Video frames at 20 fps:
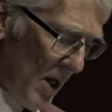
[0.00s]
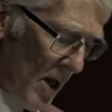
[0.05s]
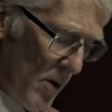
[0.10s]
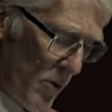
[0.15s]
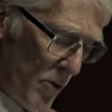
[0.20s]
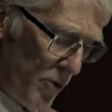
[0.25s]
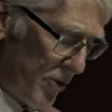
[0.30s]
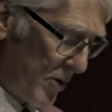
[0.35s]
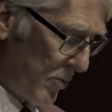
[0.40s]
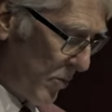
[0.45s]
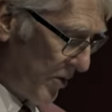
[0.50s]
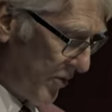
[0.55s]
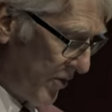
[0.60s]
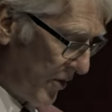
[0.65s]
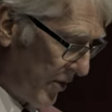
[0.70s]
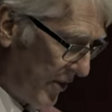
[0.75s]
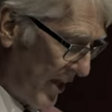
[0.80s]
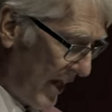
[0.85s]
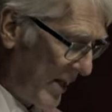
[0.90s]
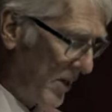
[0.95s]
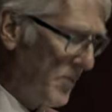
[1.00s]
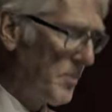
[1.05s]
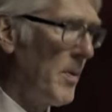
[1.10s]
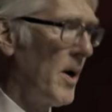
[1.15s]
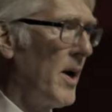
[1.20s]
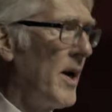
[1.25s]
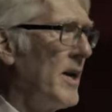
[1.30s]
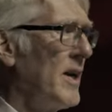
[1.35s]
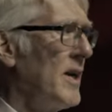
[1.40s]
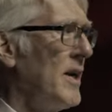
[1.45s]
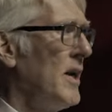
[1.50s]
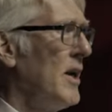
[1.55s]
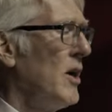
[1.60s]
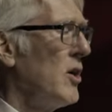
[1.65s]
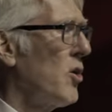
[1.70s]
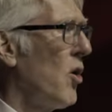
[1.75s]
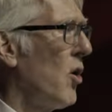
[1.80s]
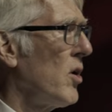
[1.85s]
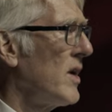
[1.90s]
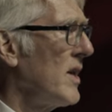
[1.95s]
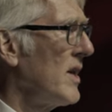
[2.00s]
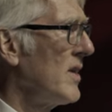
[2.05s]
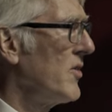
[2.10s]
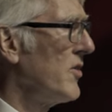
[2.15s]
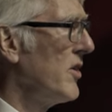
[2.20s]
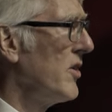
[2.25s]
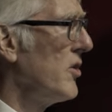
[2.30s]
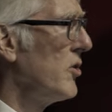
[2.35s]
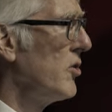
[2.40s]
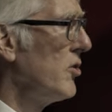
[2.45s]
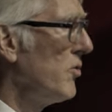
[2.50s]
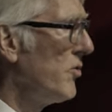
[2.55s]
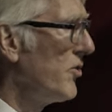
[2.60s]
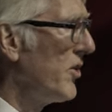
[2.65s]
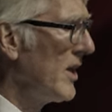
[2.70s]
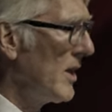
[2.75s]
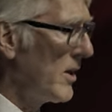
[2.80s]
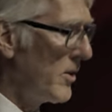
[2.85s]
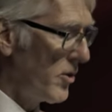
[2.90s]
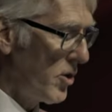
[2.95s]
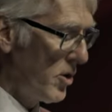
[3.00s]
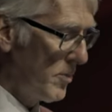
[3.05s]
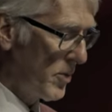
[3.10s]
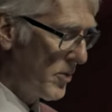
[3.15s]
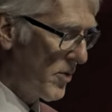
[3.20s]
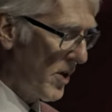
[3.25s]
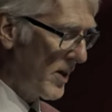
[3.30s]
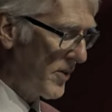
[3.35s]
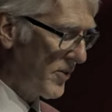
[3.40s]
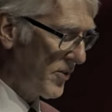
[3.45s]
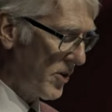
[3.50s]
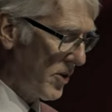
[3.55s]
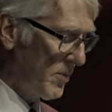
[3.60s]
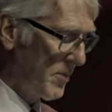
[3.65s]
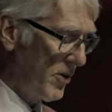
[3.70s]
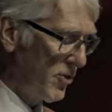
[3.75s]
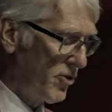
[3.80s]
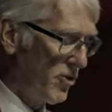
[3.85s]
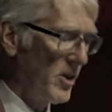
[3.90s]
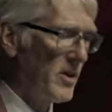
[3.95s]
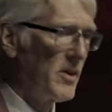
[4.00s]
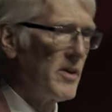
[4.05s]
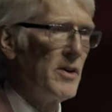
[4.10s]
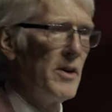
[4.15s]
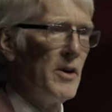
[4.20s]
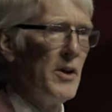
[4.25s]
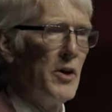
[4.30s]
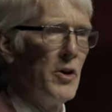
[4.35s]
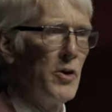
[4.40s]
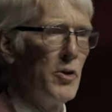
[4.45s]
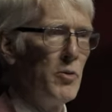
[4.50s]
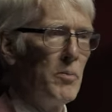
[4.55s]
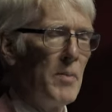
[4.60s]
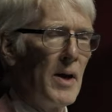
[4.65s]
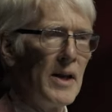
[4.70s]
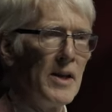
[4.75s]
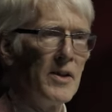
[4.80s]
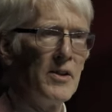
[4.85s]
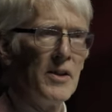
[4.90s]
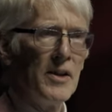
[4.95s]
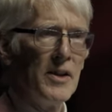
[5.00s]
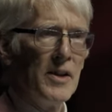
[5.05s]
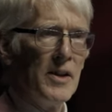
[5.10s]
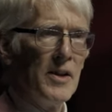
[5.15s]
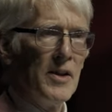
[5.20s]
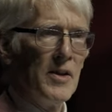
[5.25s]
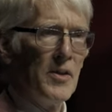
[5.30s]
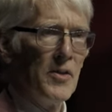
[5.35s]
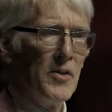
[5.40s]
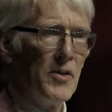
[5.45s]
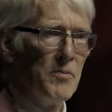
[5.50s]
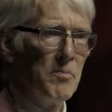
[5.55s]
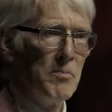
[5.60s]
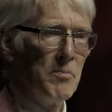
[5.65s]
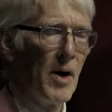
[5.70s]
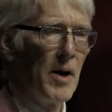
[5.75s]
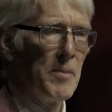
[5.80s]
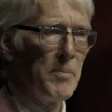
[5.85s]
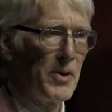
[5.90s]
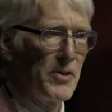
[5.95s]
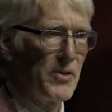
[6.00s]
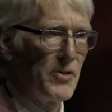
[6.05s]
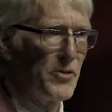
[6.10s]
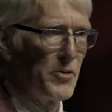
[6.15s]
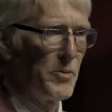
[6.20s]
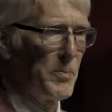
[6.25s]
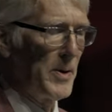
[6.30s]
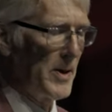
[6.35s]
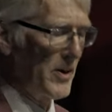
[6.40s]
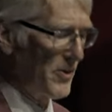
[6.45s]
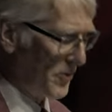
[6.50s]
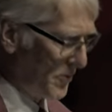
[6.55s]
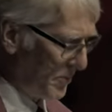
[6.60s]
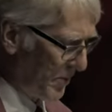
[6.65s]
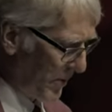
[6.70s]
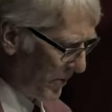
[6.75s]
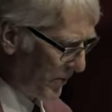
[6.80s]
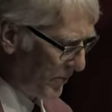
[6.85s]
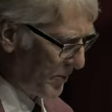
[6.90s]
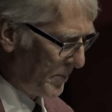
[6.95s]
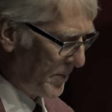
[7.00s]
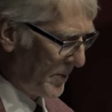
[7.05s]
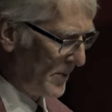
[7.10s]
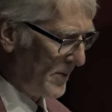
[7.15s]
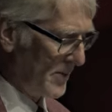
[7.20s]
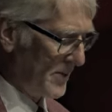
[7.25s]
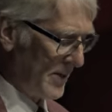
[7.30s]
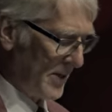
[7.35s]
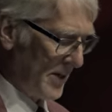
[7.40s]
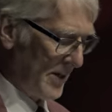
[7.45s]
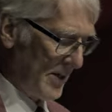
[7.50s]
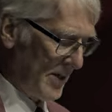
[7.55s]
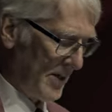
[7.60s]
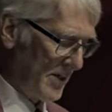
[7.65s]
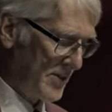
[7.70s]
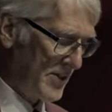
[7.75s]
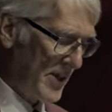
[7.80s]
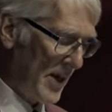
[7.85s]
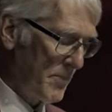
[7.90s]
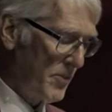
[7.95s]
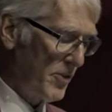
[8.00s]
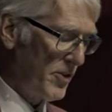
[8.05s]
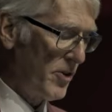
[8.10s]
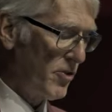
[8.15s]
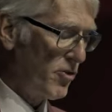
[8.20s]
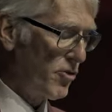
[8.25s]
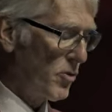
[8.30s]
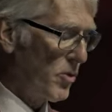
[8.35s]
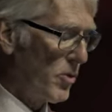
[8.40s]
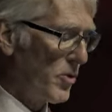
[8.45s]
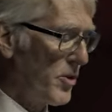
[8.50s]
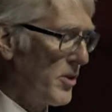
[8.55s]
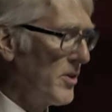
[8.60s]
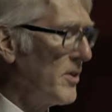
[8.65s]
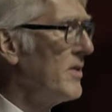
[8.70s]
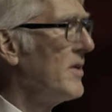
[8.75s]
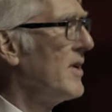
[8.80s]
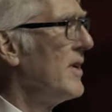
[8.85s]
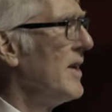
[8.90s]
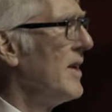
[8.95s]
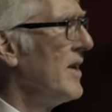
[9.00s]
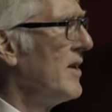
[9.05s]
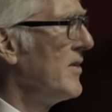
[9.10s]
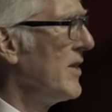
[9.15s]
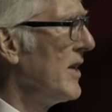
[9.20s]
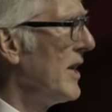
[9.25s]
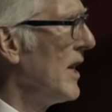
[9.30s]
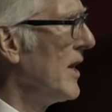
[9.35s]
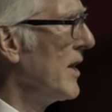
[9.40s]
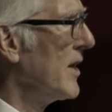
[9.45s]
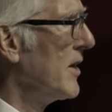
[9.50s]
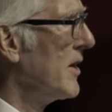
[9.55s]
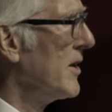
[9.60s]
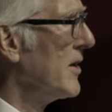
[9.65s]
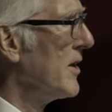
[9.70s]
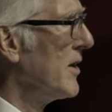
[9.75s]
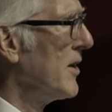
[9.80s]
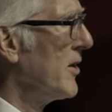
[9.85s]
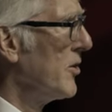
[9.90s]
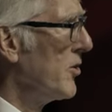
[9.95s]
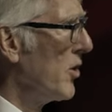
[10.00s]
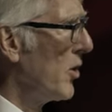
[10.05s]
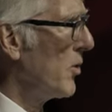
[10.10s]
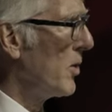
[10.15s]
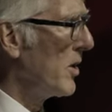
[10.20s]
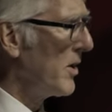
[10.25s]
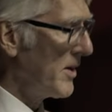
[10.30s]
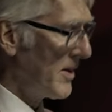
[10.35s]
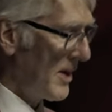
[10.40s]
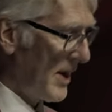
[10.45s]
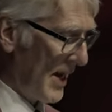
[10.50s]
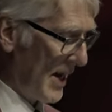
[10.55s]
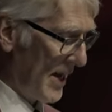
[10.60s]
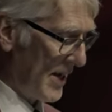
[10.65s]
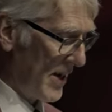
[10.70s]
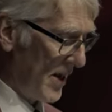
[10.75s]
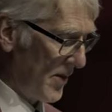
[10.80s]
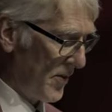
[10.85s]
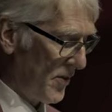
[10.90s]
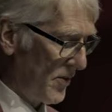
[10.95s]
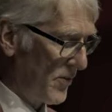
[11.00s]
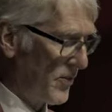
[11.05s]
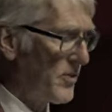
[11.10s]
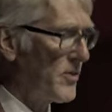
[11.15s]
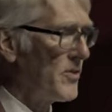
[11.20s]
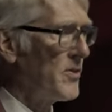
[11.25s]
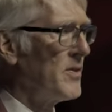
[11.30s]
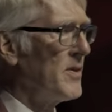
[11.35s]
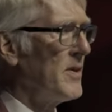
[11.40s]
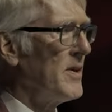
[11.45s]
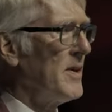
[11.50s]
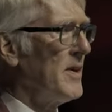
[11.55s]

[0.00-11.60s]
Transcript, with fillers: I also want to thank my colleagues in the New Zealand Human Rights Commission who made my participation possible, uh, Tamsin Jordan, Delia Nolan, and others.